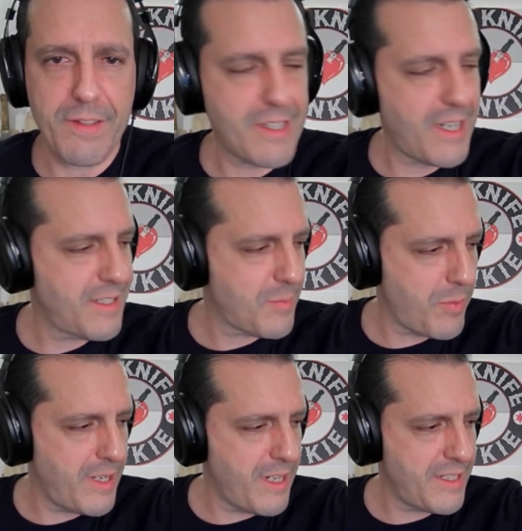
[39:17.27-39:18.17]
It's it's a
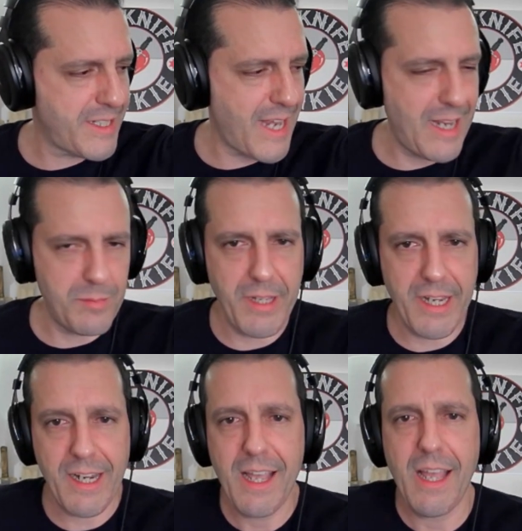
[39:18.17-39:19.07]
pretty nice satin
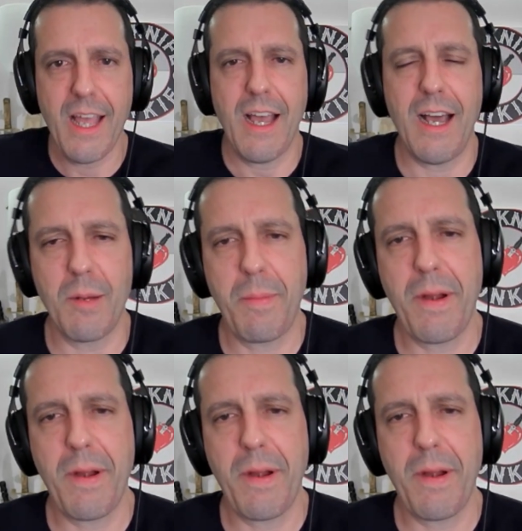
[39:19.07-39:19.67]
blade on a